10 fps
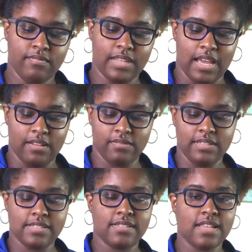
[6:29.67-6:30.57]
Now
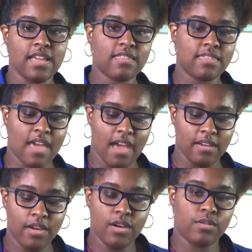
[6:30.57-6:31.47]
let's take that
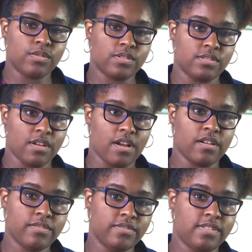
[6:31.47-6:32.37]

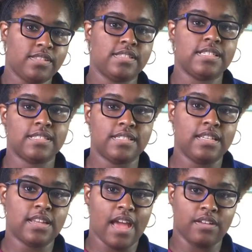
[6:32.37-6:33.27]
reserved
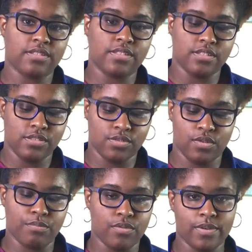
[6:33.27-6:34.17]
16 ounces
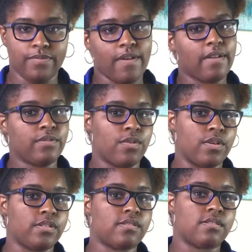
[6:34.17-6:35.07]
or 0.5
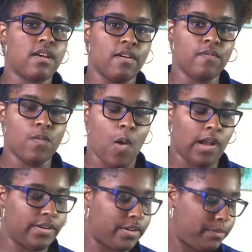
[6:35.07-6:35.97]
quarts of
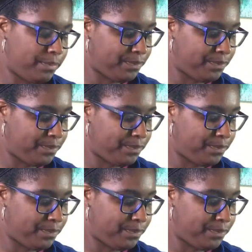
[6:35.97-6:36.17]
water.